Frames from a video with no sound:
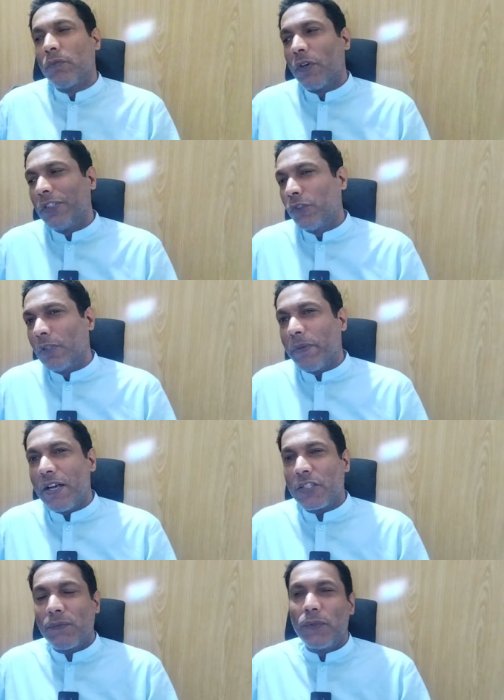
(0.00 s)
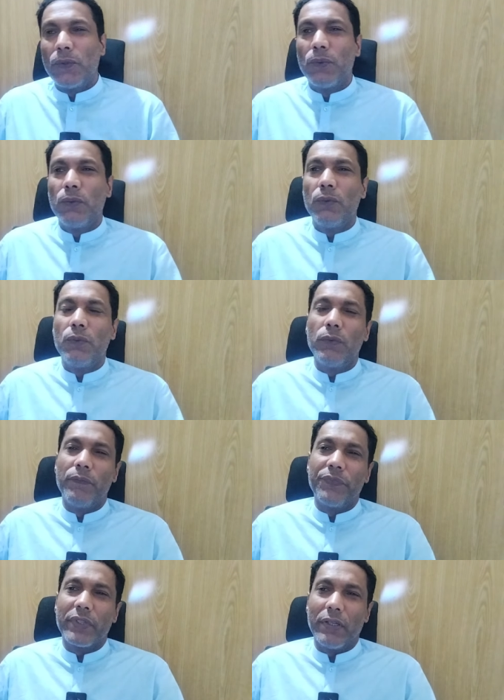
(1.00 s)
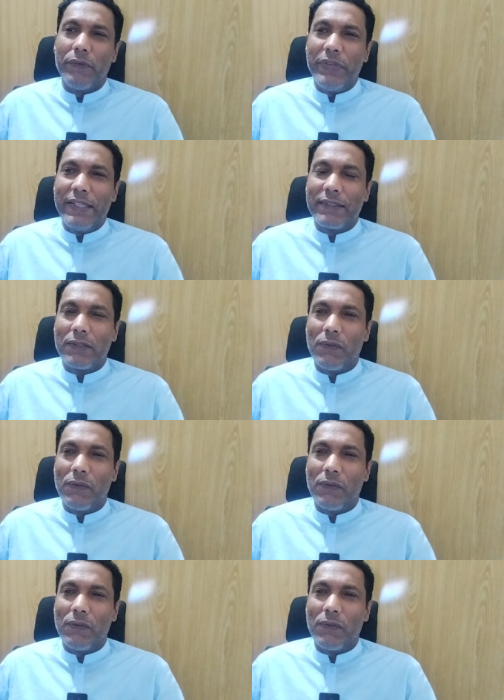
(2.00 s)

to Mogadishu in the past few uh, weeks.